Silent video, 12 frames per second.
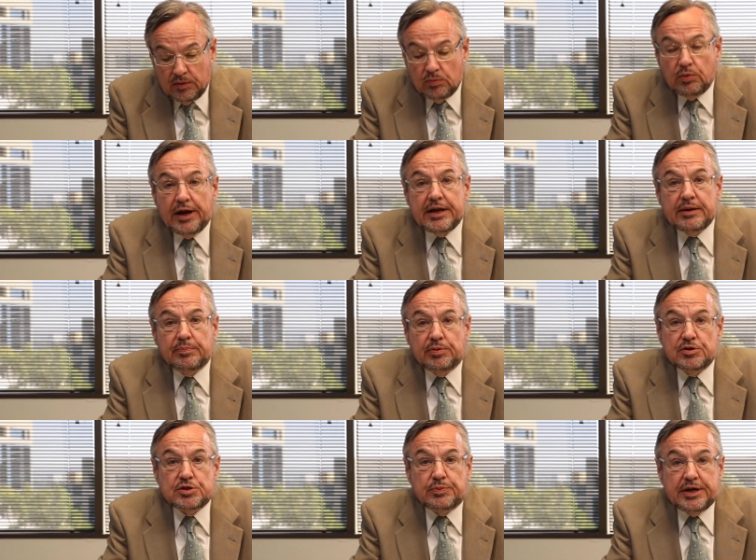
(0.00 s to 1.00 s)
Writing
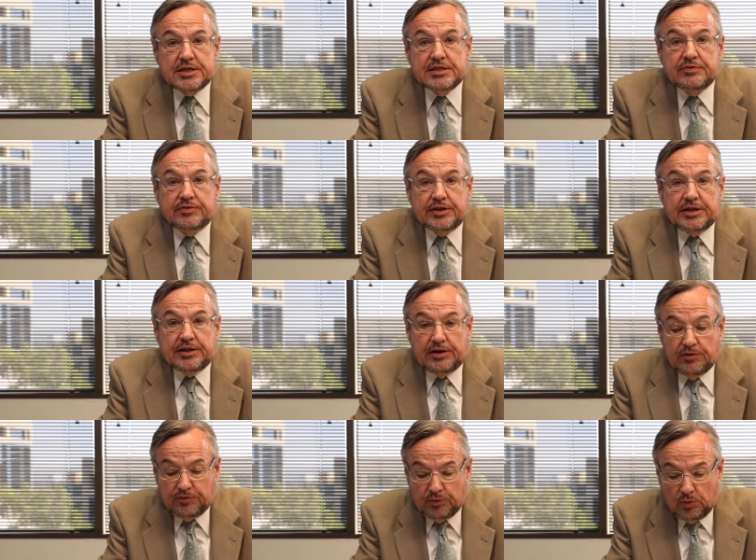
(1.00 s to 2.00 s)
persuasively,
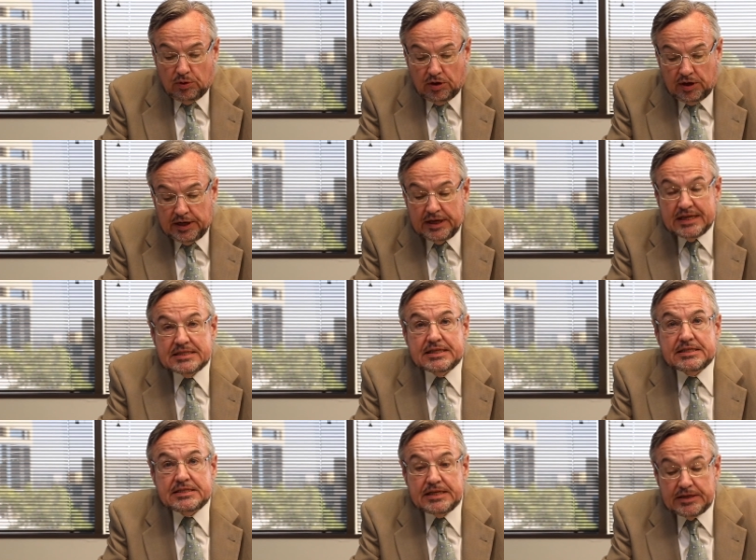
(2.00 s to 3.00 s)
therefore, is
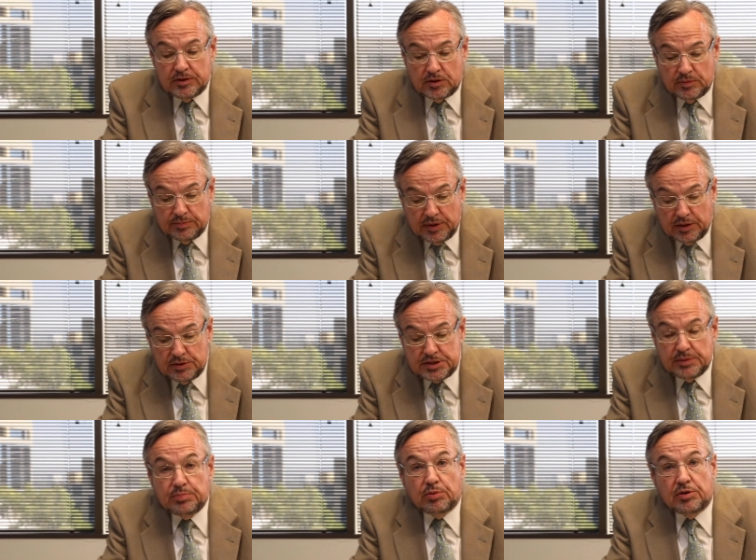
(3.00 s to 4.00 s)
the single
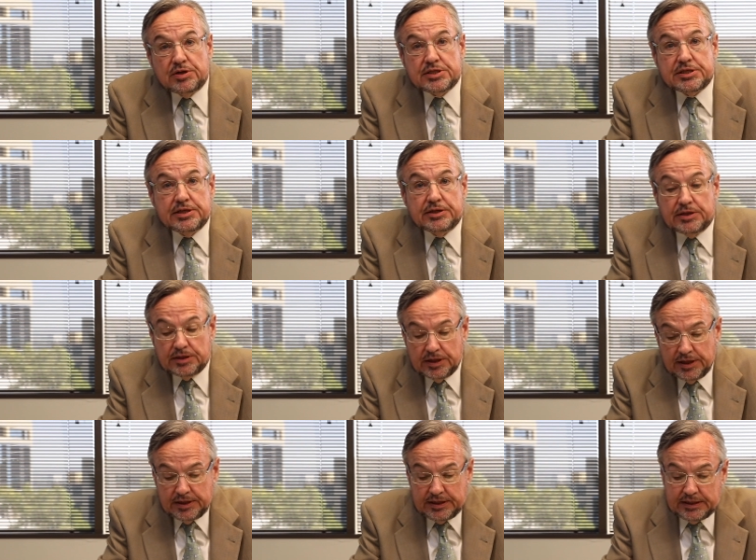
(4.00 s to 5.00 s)
most important
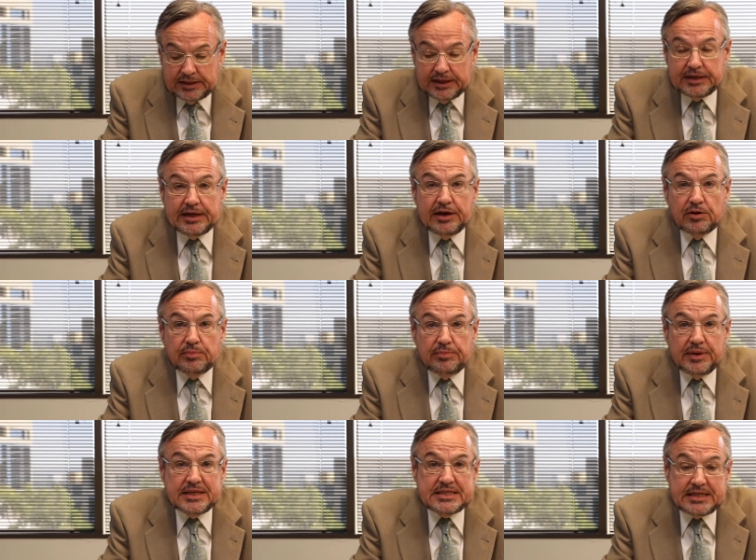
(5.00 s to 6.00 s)
skill that a litigator
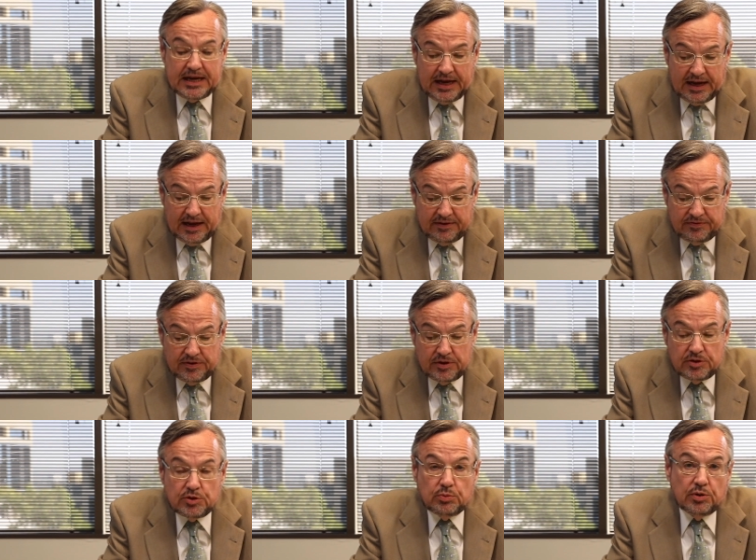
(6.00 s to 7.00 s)
must have
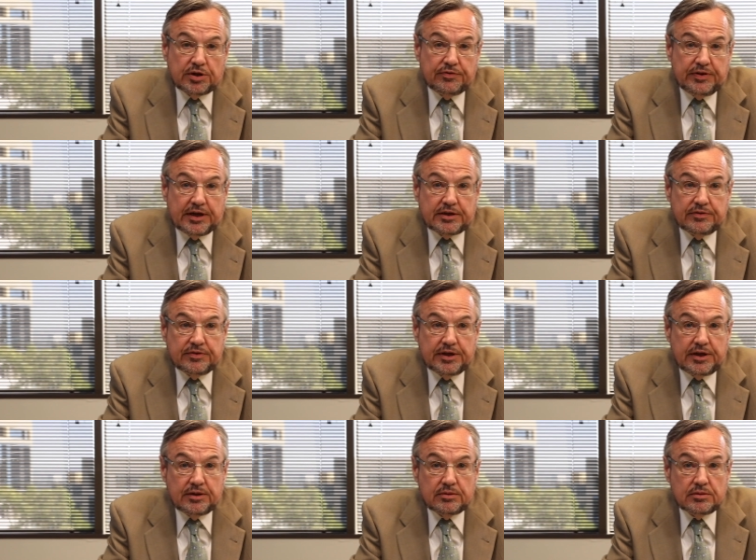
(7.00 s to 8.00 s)
to work
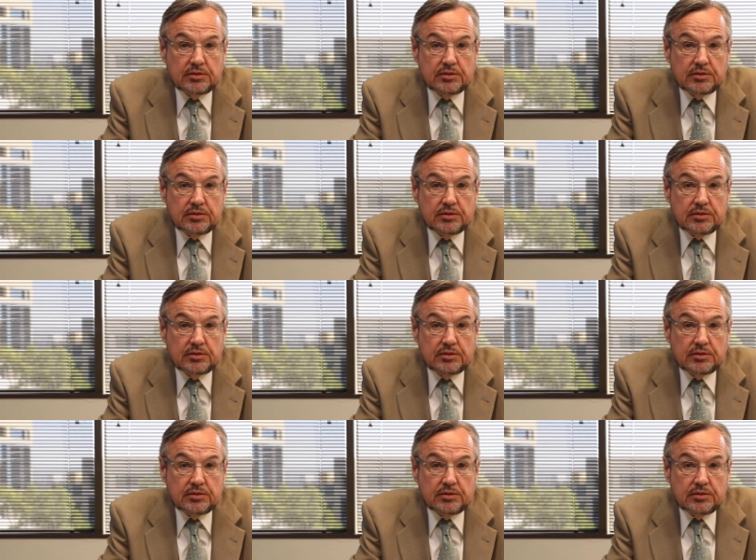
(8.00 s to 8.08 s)
effectively.